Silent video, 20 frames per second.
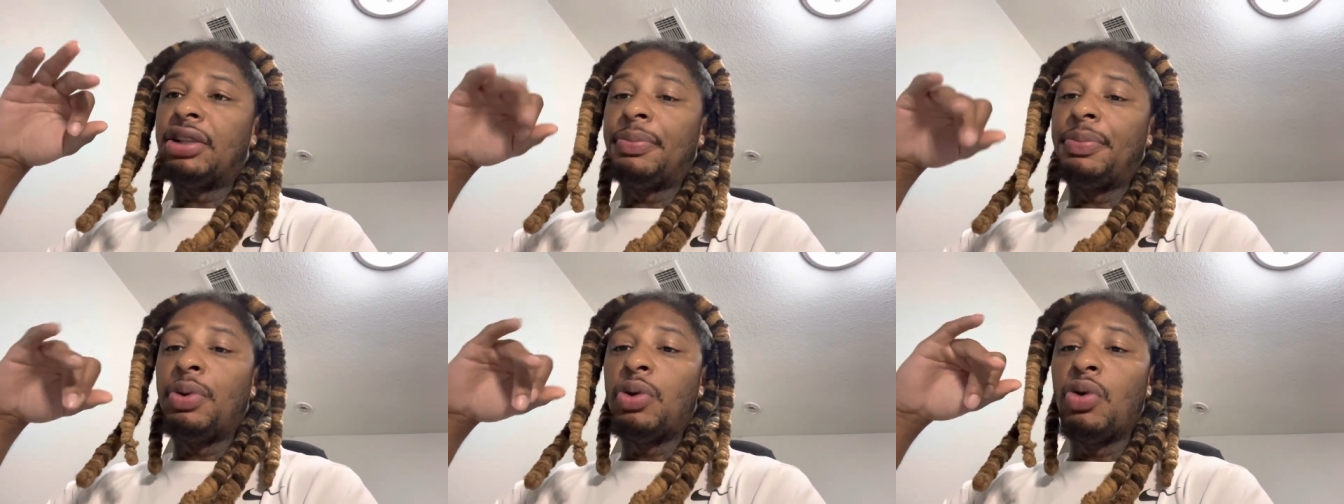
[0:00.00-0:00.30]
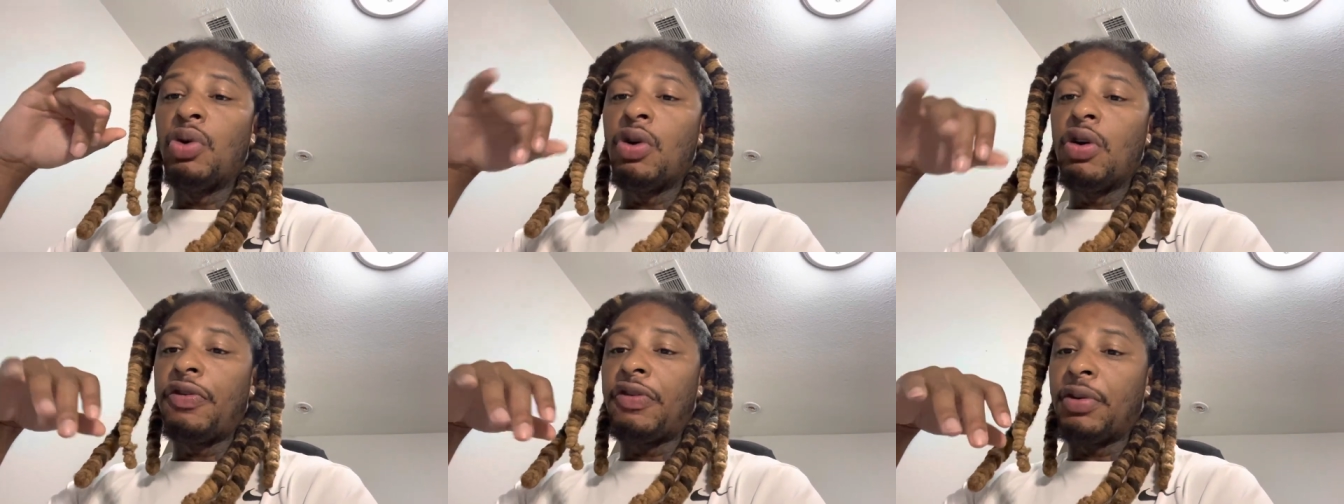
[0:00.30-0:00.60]
to
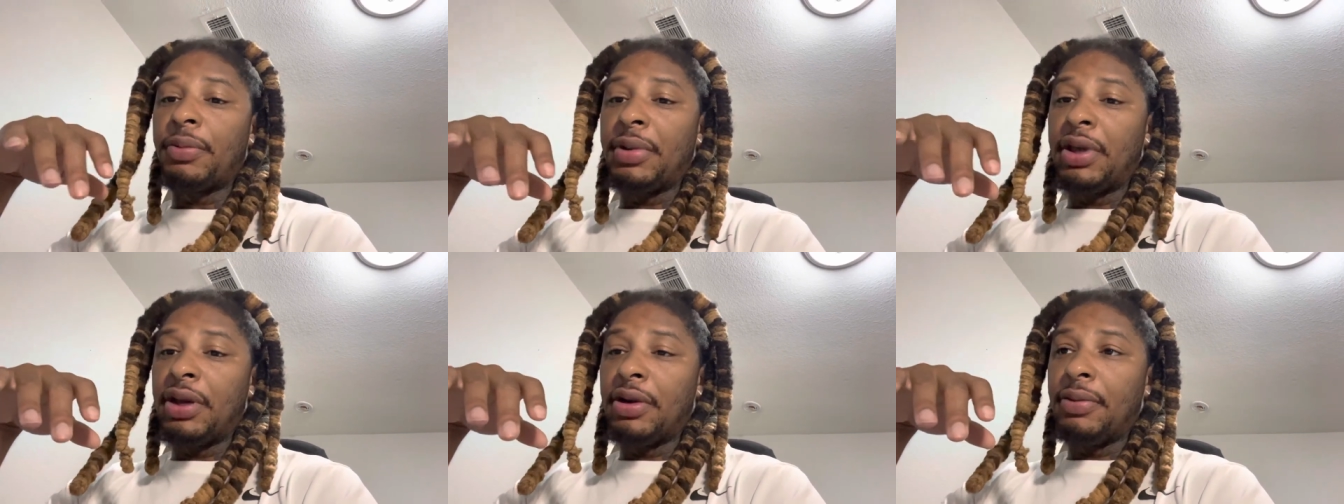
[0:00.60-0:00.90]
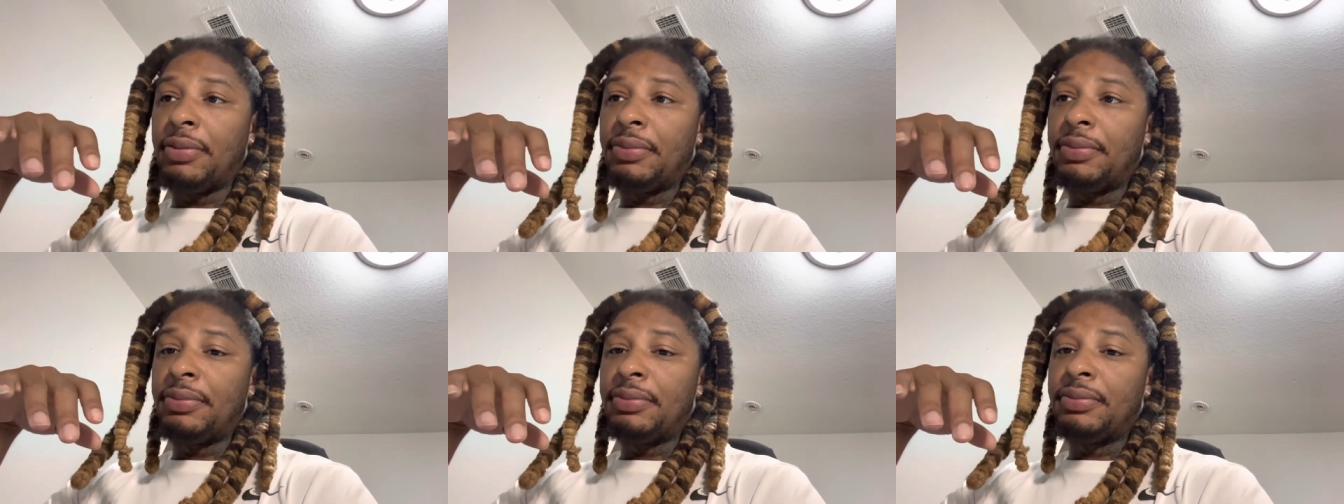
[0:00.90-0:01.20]
pull from
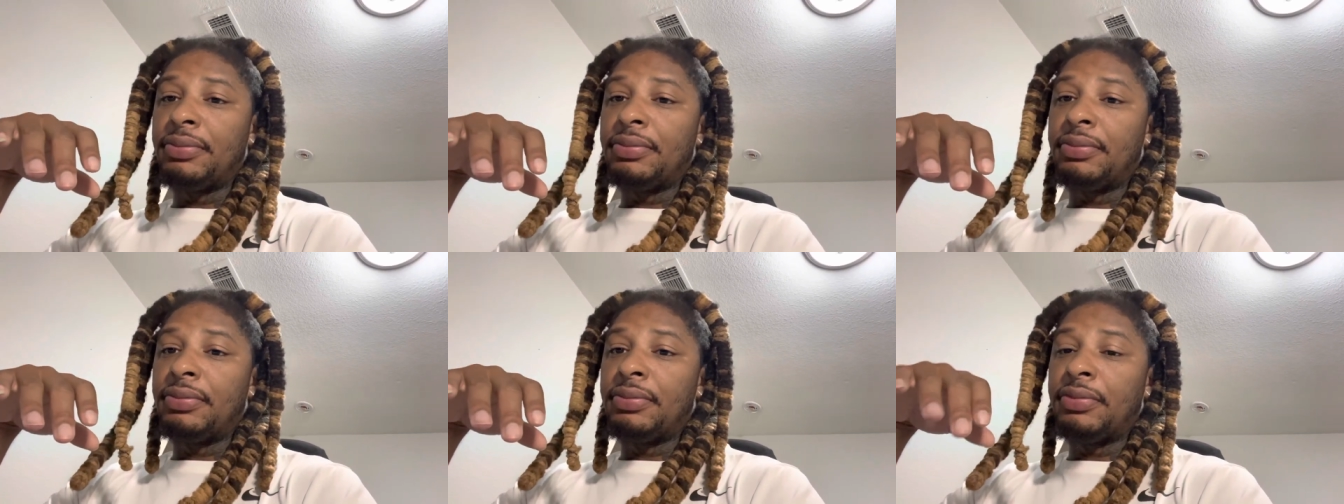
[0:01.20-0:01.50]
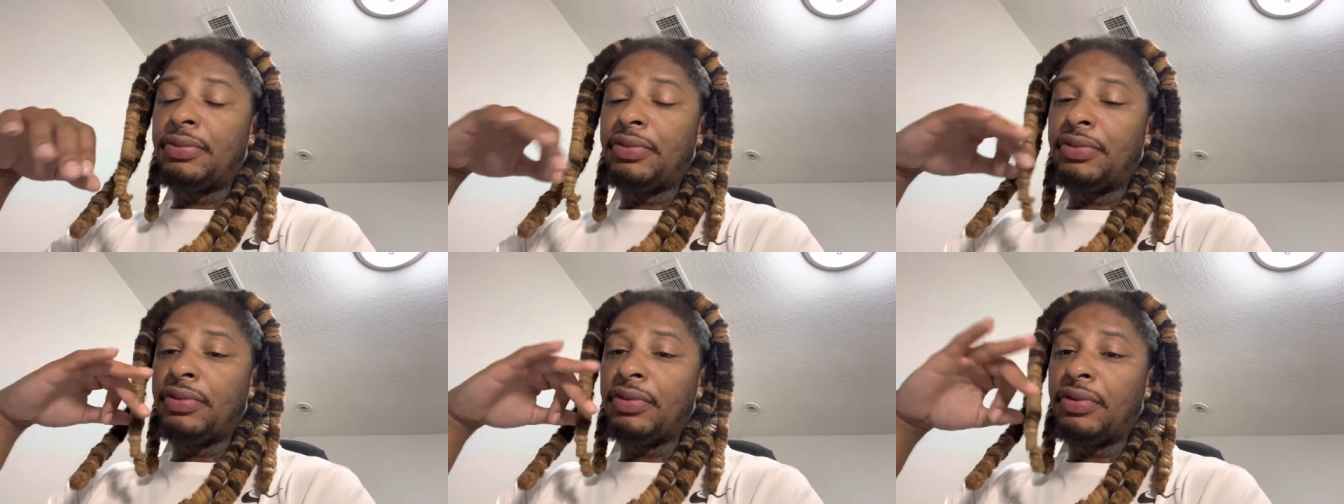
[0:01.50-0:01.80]
him
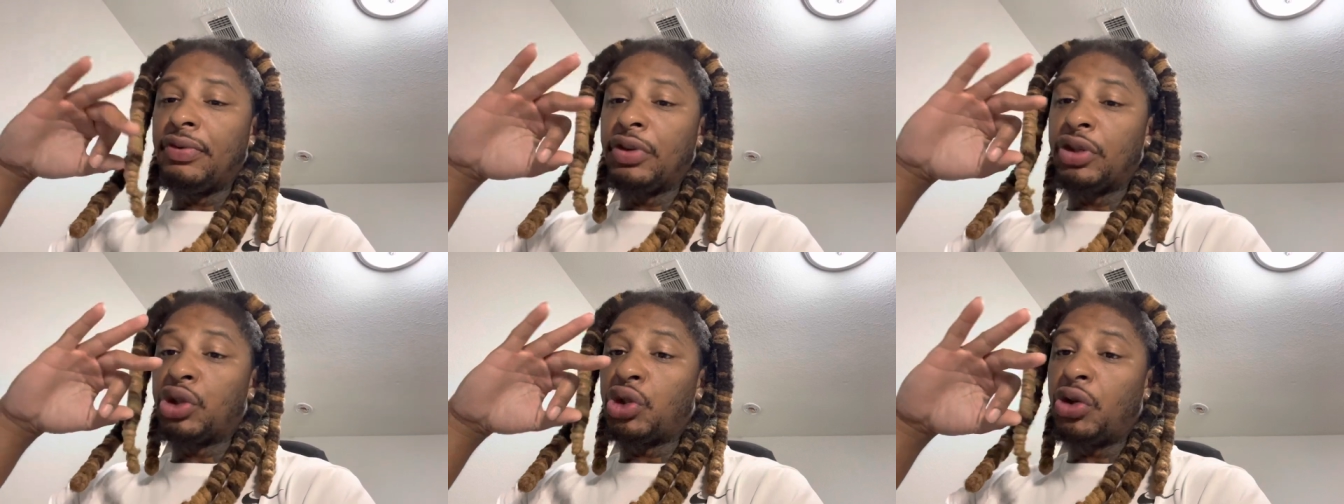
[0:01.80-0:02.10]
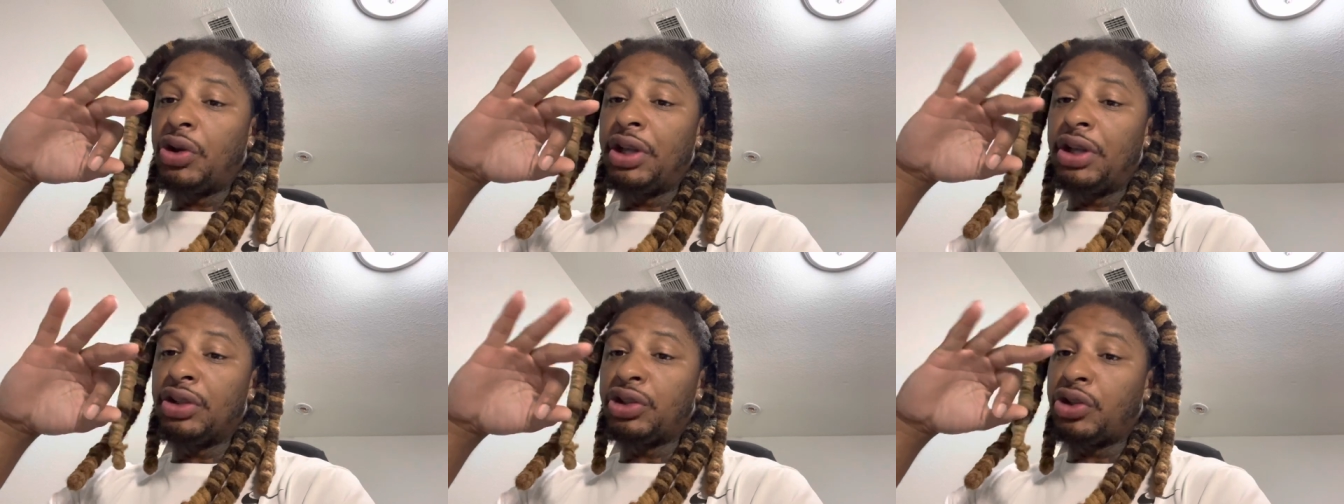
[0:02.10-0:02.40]
for
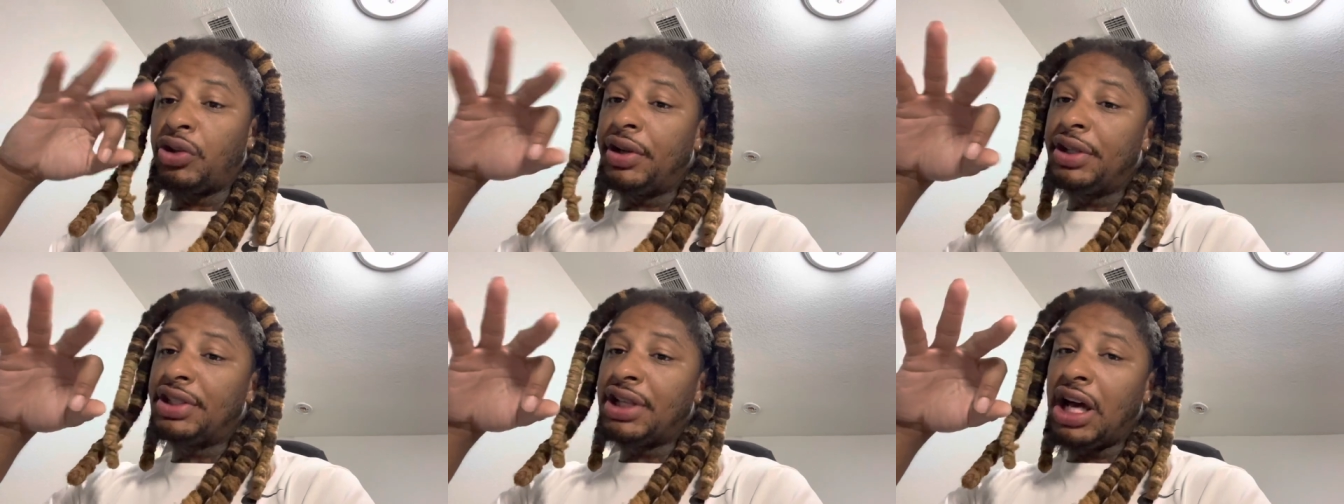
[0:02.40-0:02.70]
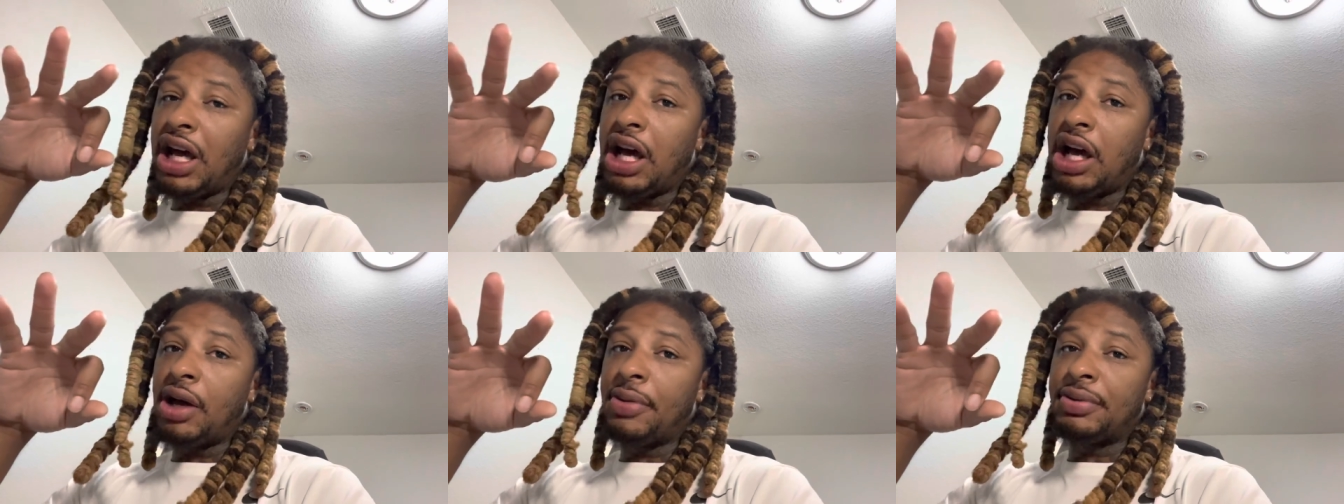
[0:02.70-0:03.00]
three three
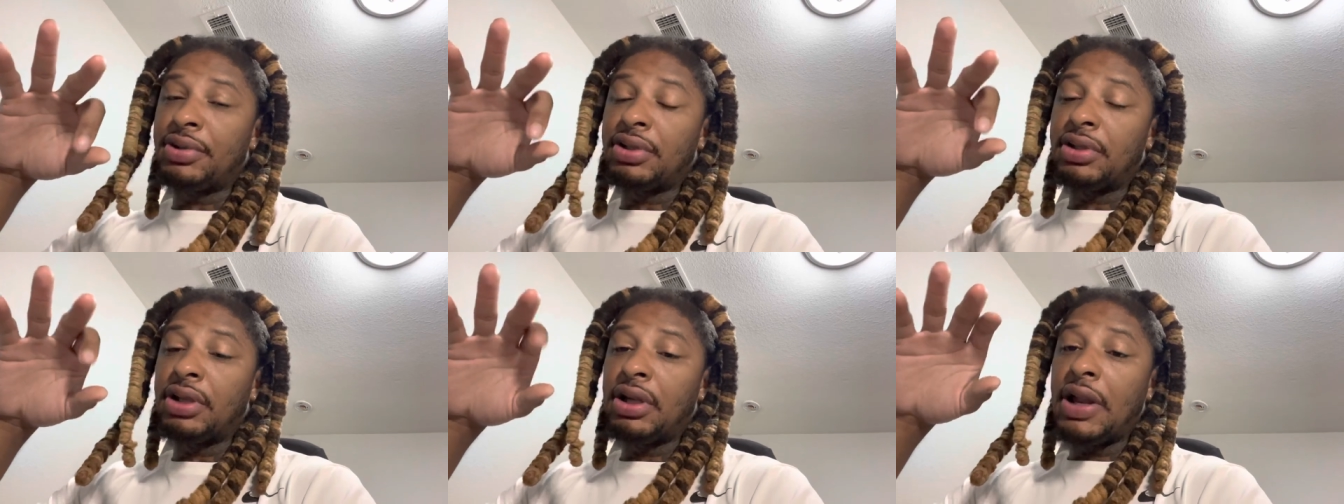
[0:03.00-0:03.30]
times,